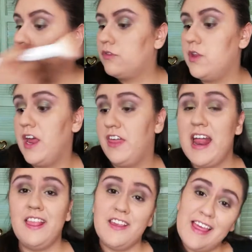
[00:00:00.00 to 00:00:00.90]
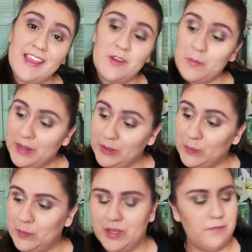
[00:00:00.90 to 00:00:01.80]
So now that I'm back in Oompa
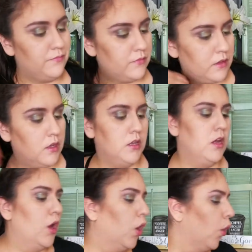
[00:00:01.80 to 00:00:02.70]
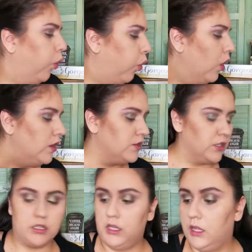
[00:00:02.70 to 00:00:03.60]
Loompa,
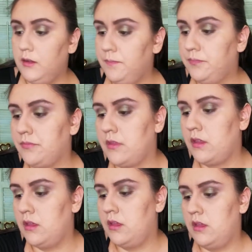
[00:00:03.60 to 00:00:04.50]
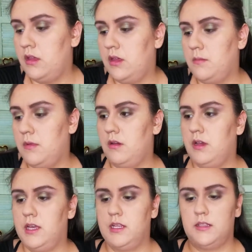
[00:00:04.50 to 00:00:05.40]
just kidding. I'm going to go
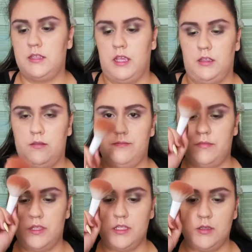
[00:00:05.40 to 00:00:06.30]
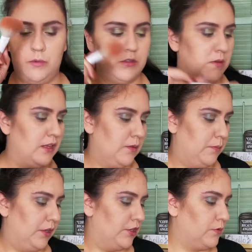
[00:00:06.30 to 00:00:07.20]
ahead and take, this is supposed to be like a
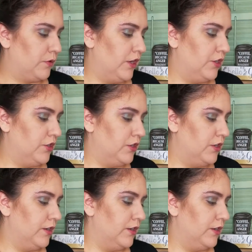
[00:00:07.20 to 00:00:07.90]
blush brush.